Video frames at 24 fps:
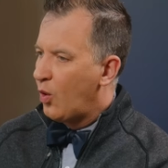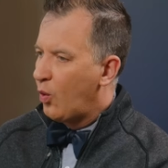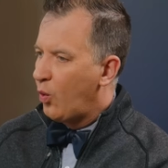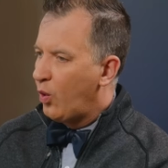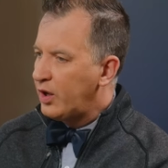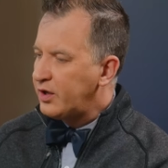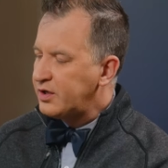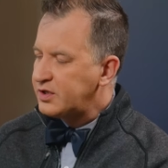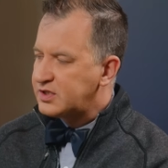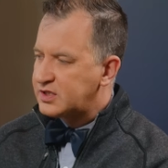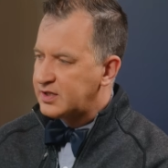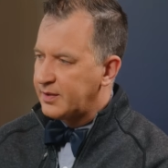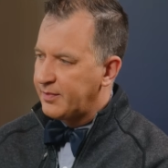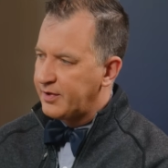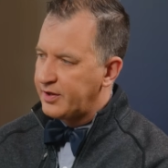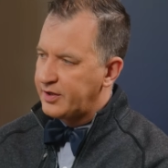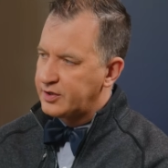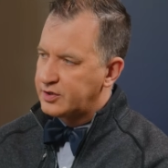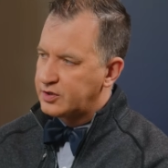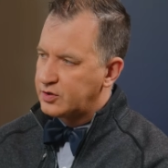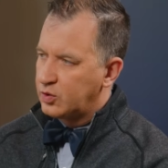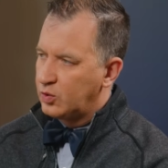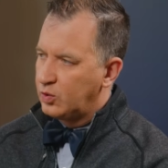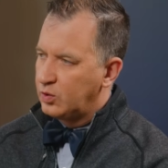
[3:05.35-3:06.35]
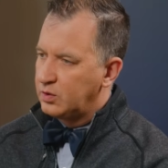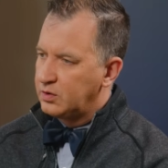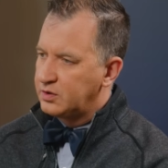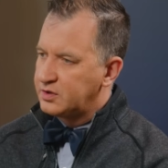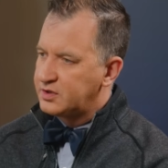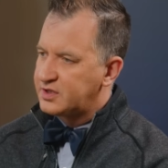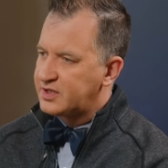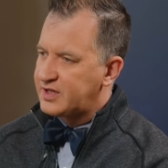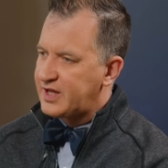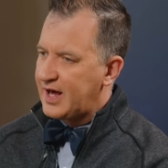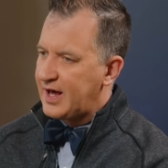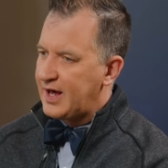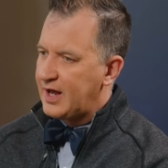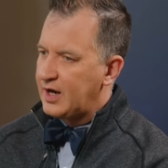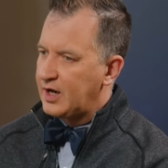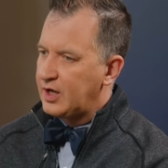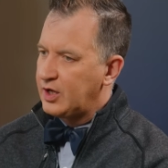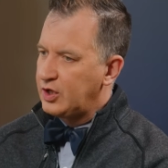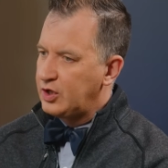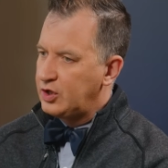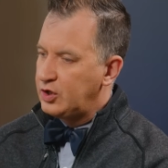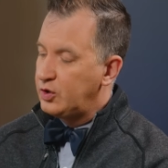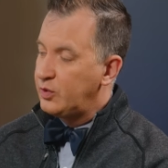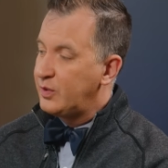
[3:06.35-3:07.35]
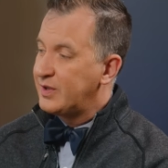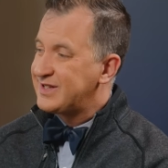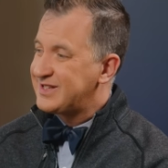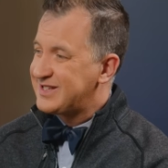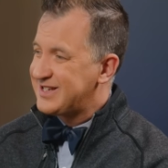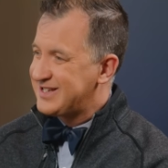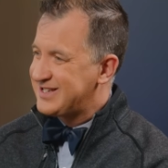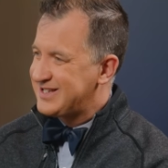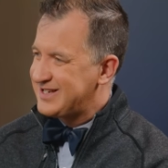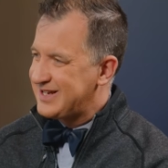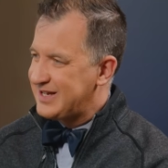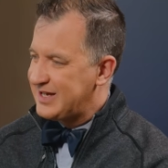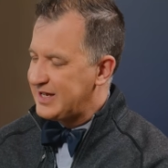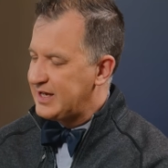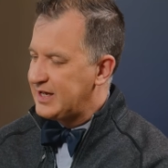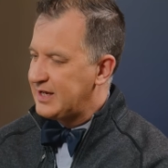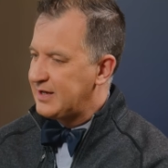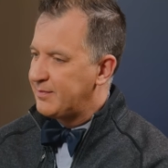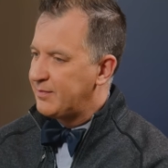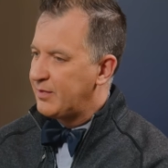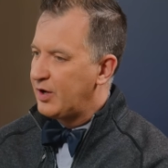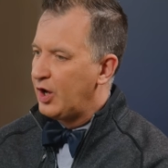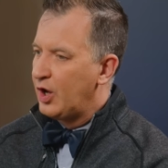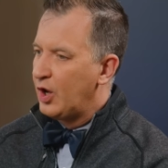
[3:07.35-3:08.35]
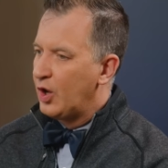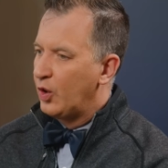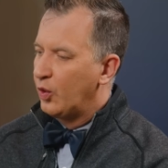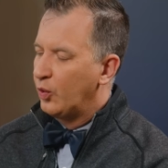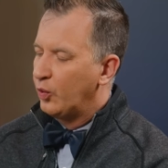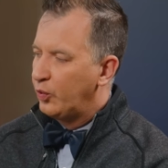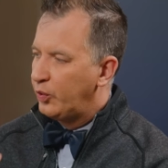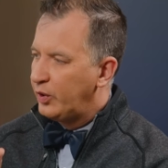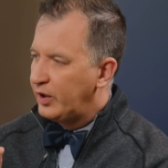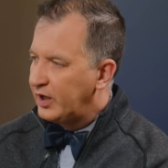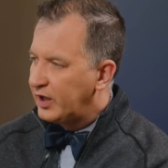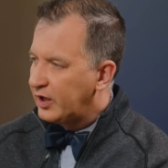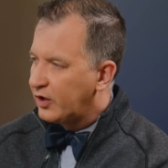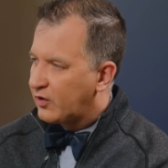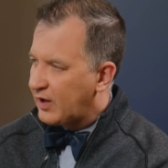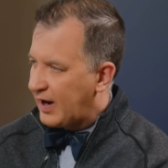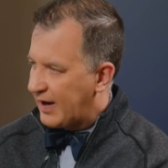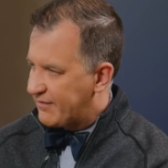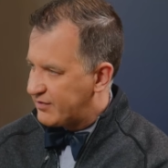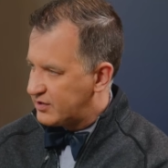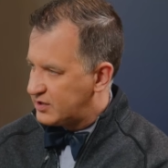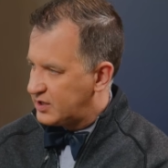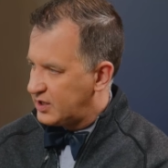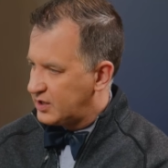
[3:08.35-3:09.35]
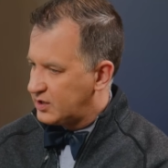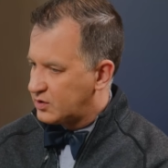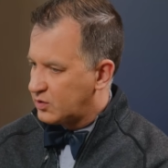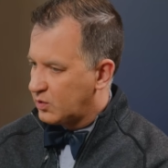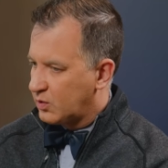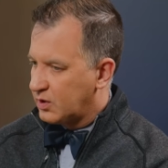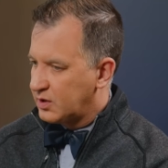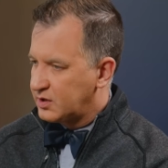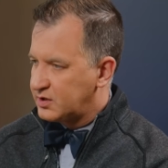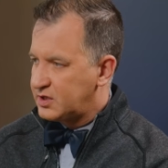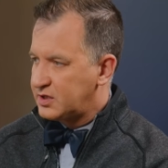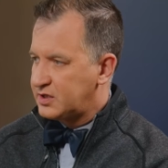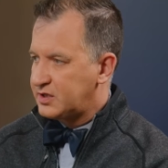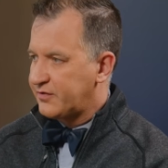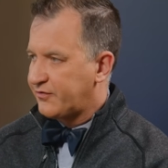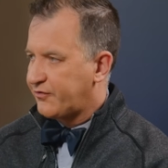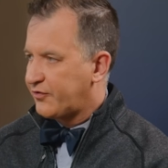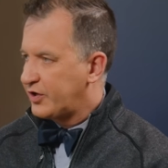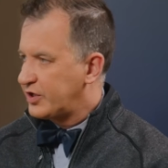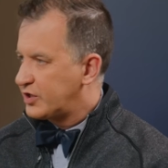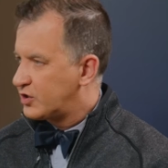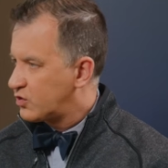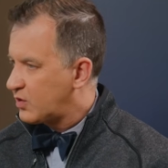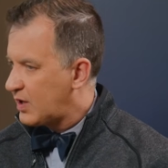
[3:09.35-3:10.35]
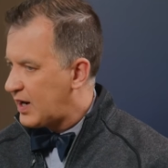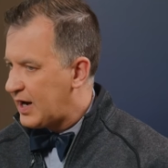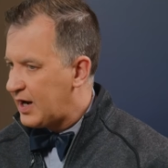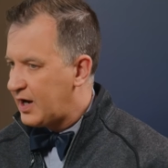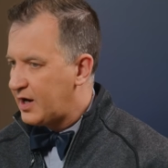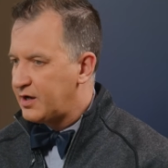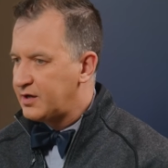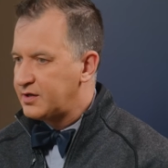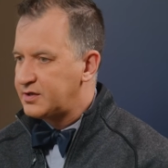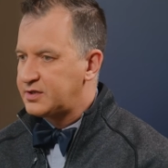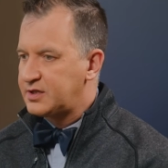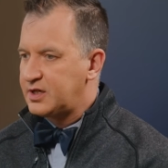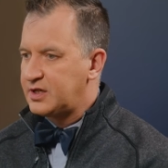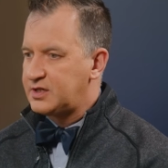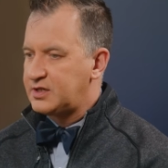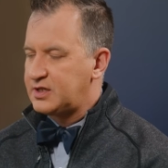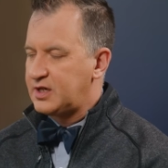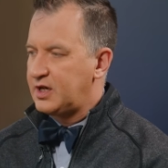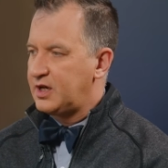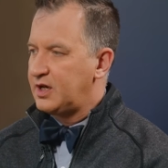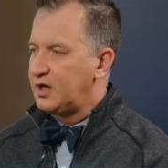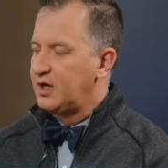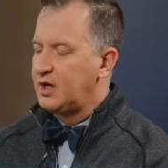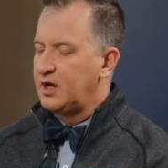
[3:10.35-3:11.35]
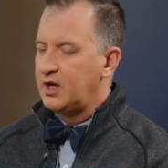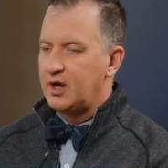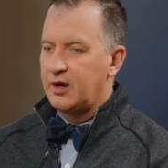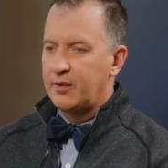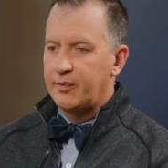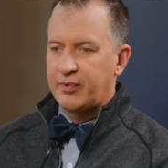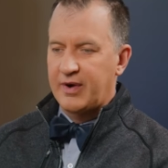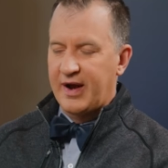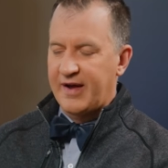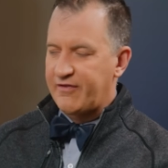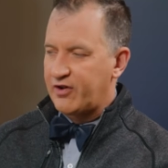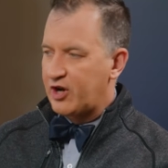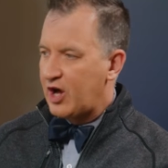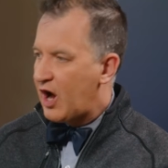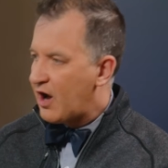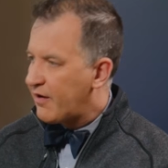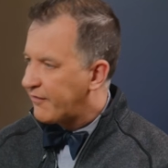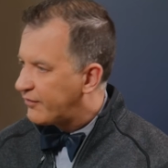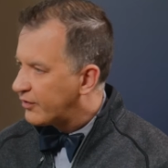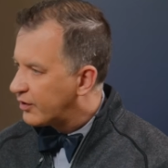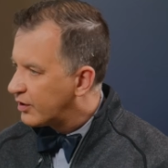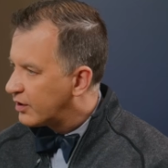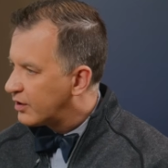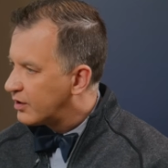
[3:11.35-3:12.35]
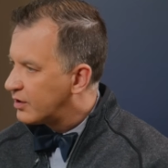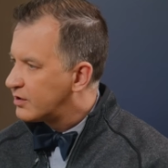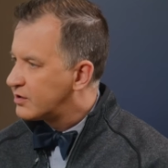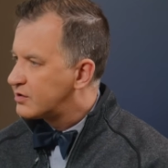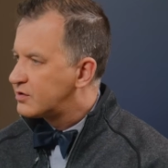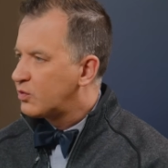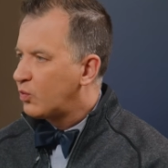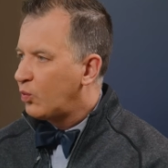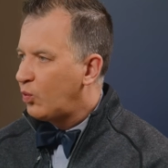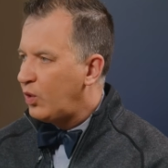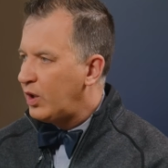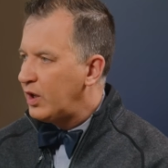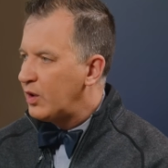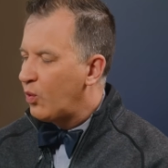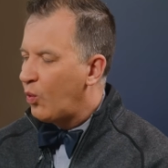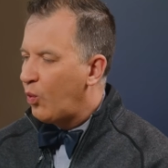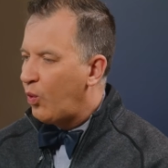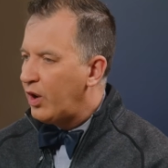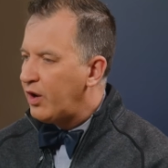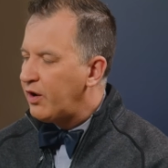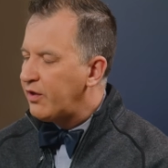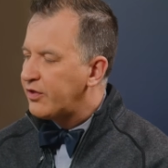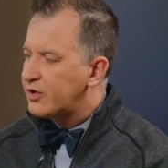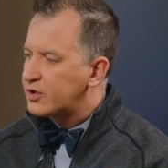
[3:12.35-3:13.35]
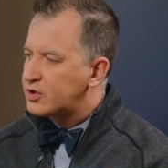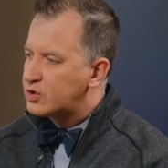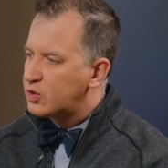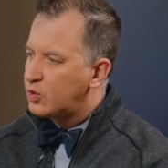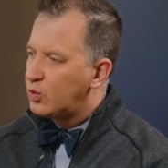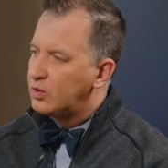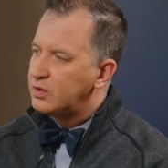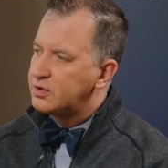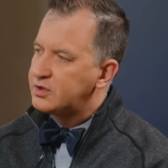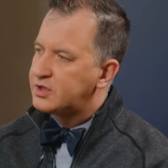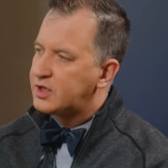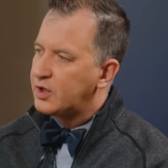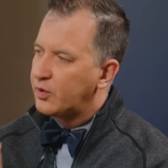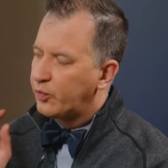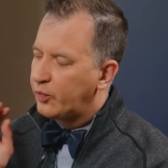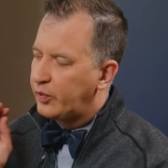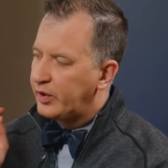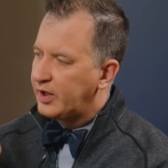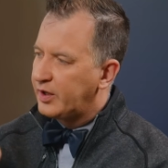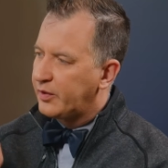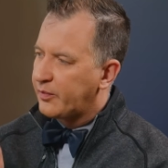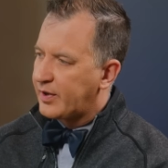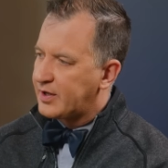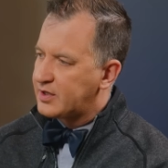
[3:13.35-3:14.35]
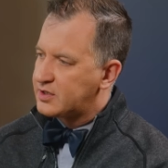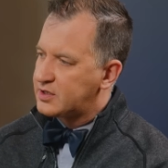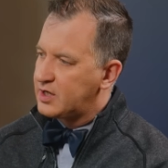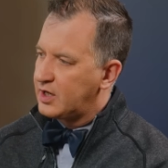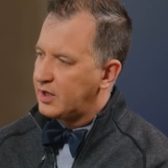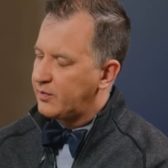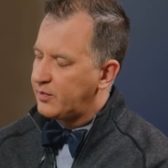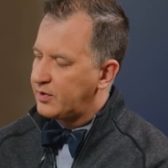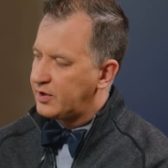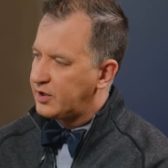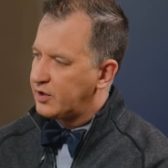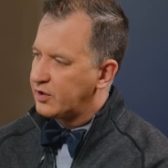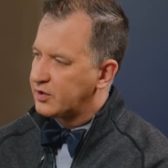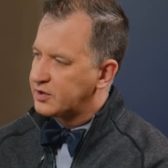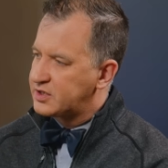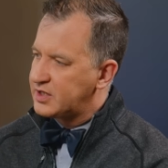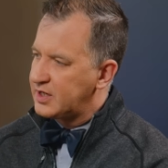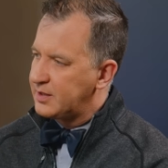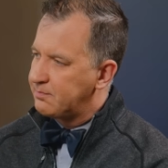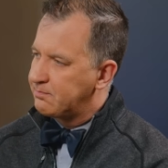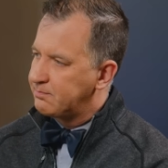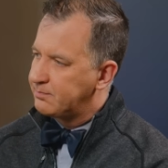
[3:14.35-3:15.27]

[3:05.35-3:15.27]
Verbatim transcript: What are some of the tools that you as a team really gravitate towards? Is it free trials? Is it private offers? What, what are the tools that really resonate with your team?